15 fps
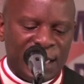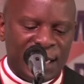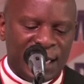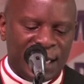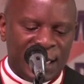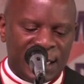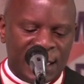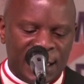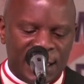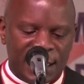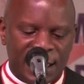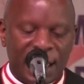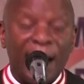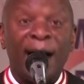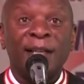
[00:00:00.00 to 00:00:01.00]

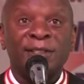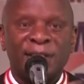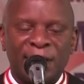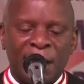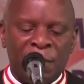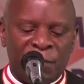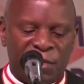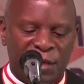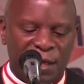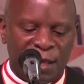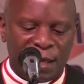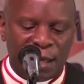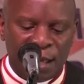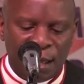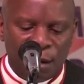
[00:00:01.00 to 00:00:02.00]
needed, and
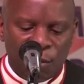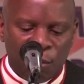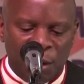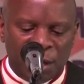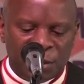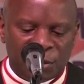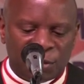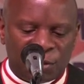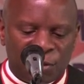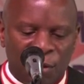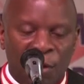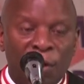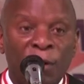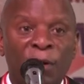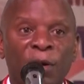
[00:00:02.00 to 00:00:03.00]
something went
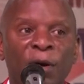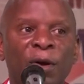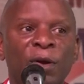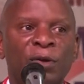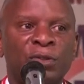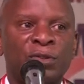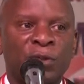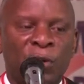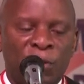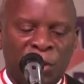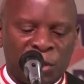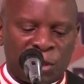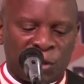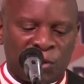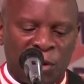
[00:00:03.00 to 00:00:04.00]
wrong, so
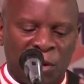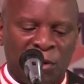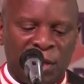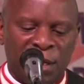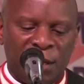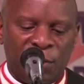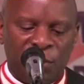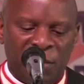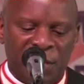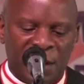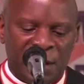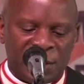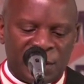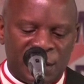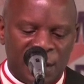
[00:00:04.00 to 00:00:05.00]
you're struggling with
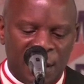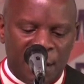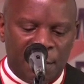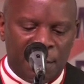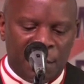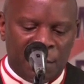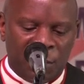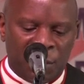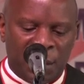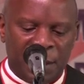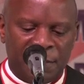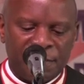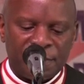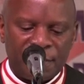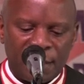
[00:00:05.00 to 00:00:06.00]
that
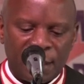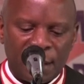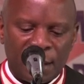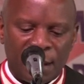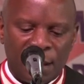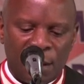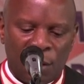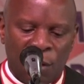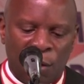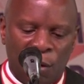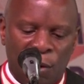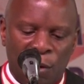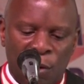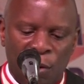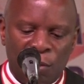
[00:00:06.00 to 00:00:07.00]
memory.
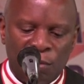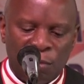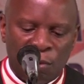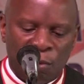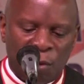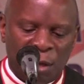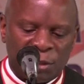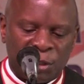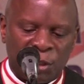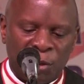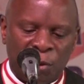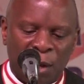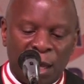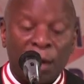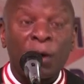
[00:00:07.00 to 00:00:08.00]
Or what
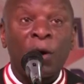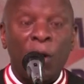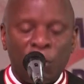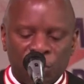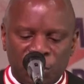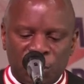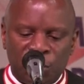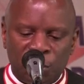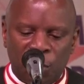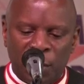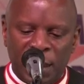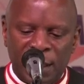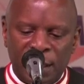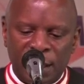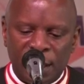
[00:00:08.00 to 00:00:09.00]
you were caught
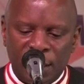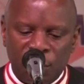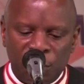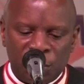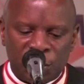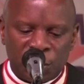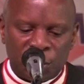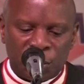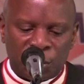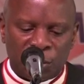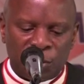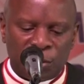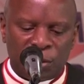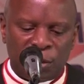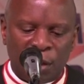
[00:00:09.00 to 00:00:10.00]
doing, which you
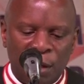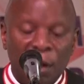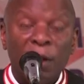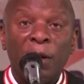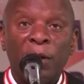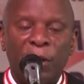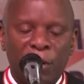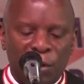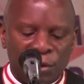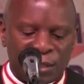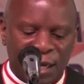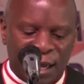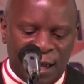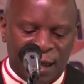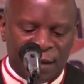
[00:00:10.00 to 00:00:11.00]
should not
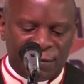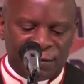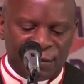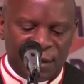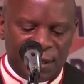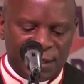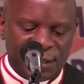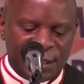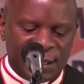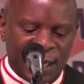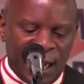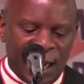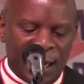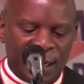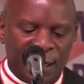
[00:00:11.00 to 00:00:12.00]
have
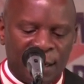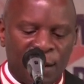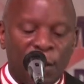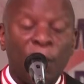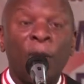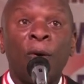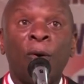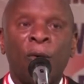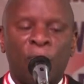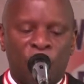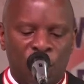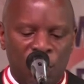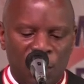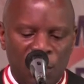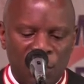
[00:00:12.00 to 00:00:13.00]
done.
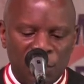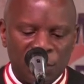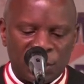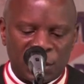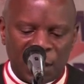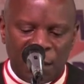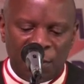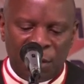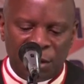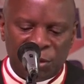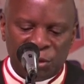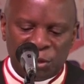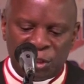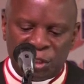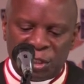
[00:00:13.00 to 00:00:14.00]
Or someone
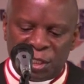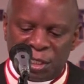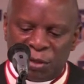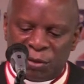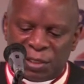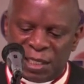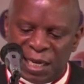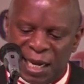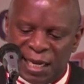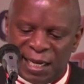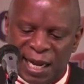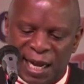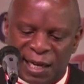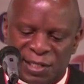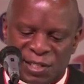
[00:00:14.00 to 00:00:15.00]
you cheated or denied
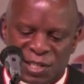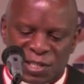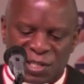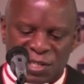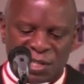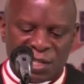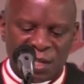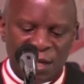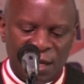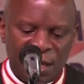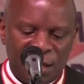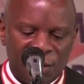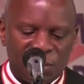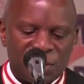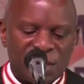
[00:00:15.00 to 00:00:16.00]

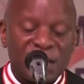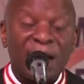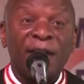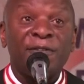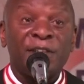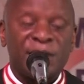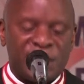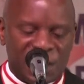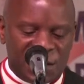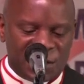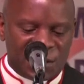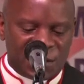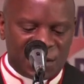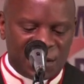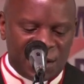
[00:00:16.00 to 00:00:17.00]
access to
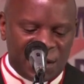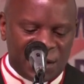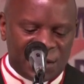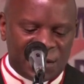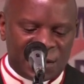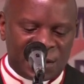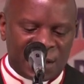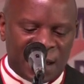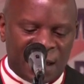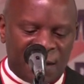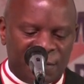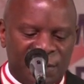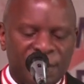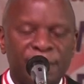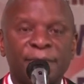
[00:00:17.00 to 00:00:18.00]
services they
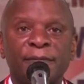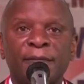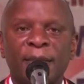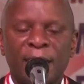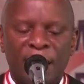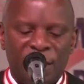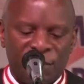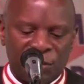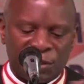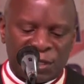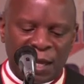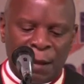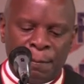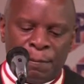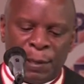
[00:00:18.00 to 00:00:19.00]
deserved. For
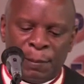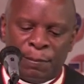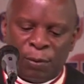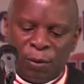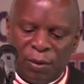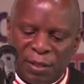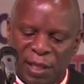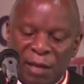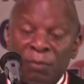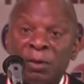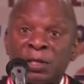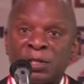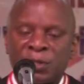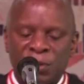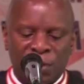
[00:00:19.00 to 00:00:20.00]
some people, they
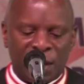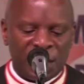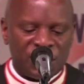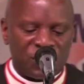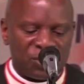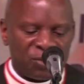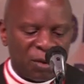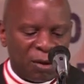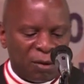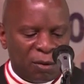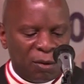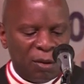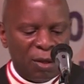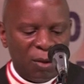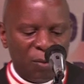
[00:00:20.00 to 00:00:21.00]
wrestle and
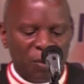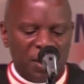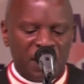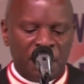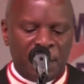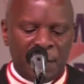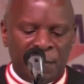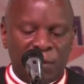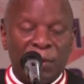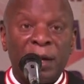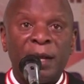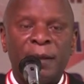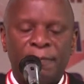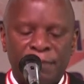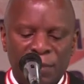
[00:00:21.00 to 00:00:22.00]
struggle with the
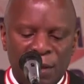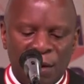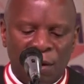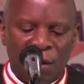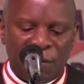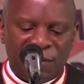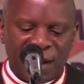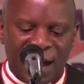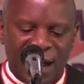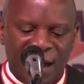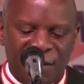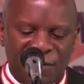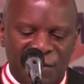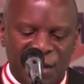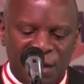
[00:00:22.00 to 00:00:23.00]
memory of
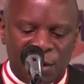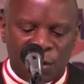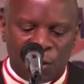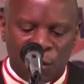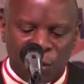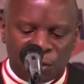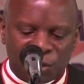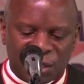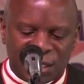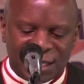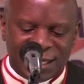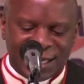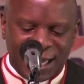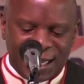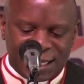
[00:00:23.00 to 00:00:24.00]
having
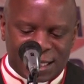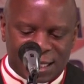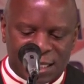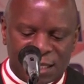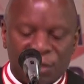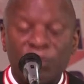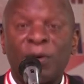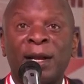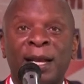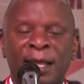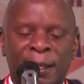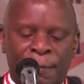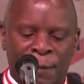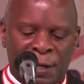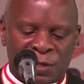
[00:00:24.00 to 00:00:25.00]
caused death to
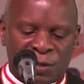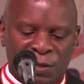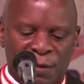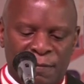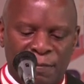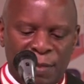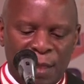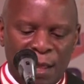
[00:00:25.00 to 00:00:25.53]
another person